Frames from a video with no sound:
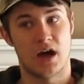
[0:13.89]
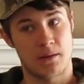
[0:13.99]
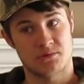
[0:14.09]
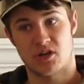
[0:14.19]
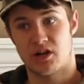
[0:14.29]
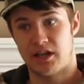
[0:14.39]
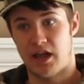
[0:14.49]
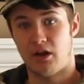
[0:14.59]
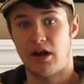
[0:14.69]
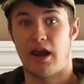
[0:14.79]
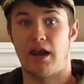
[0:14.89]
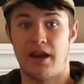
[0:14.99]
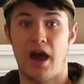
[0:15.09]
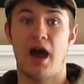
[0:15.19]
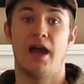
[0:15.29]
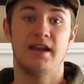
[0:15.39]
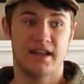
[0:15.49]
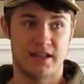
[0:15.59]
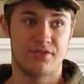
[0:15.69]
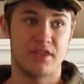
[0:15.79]
I'm starting out and I
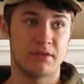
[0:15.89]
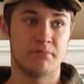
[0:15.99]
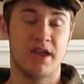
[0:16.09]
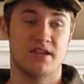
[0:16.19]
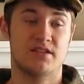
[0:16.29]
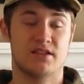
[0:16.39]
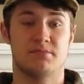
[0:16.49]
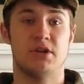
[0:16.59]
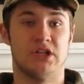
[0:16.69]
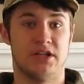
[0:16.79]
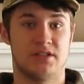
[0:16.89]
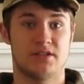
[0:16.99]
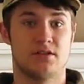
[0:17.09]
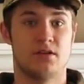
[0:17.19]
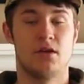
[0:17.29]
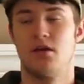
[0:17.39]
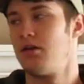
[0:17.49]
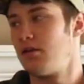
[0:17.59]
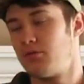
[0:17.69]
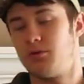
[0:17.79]
need the best experience.
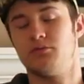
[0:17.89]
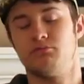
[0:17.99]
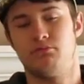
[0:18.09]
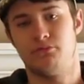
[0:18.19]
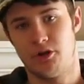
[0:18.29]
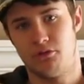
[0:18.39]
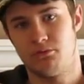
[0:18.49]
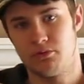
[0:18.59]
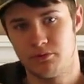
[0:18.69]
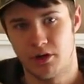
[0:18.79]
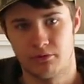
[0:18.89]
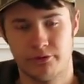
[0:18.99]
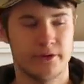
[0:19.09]
Well, no, you don't.